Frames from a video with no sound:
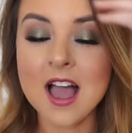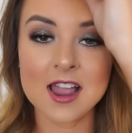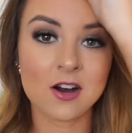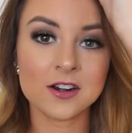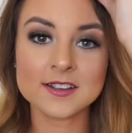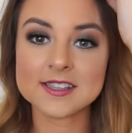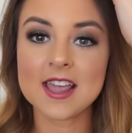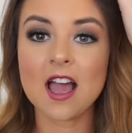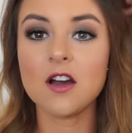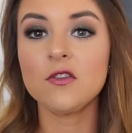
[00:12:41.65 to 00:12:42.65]
I
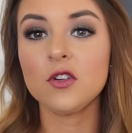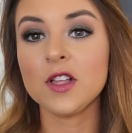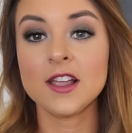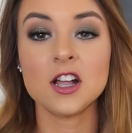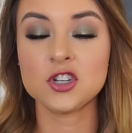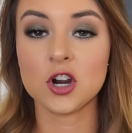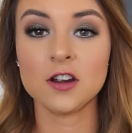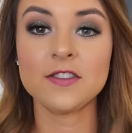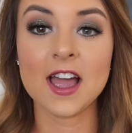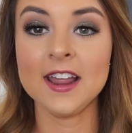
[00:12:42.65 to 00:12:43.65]
honestly have like a
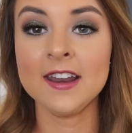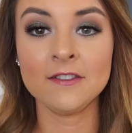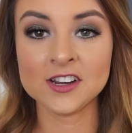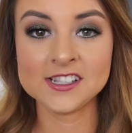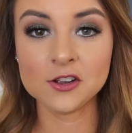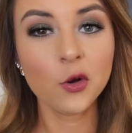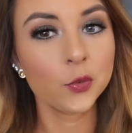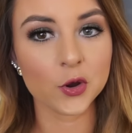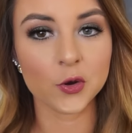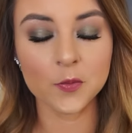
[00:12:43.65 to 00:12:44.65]
jar of that in every single
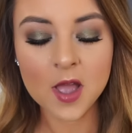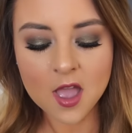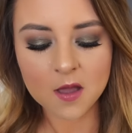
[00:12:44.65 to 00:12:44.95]
room,